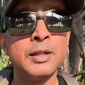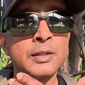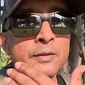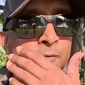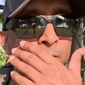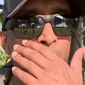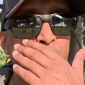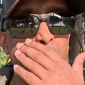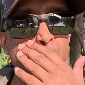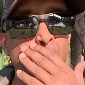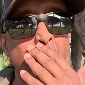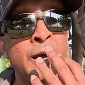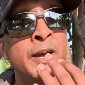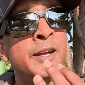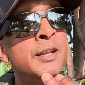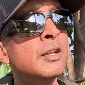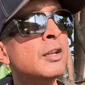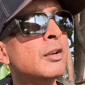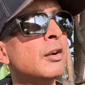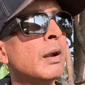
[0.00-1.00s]
It's freaking hot
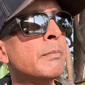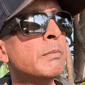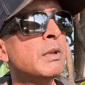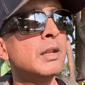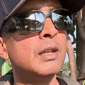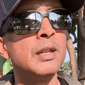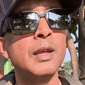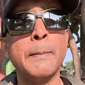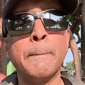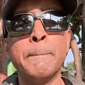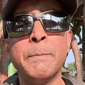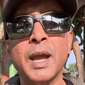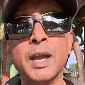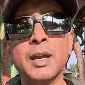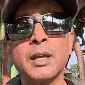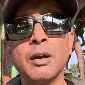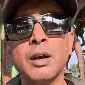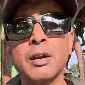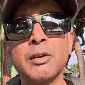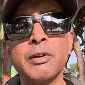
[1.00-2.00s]
here. I'm in
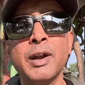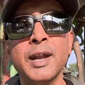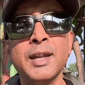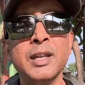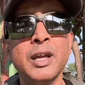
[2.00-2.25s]
Bangkok right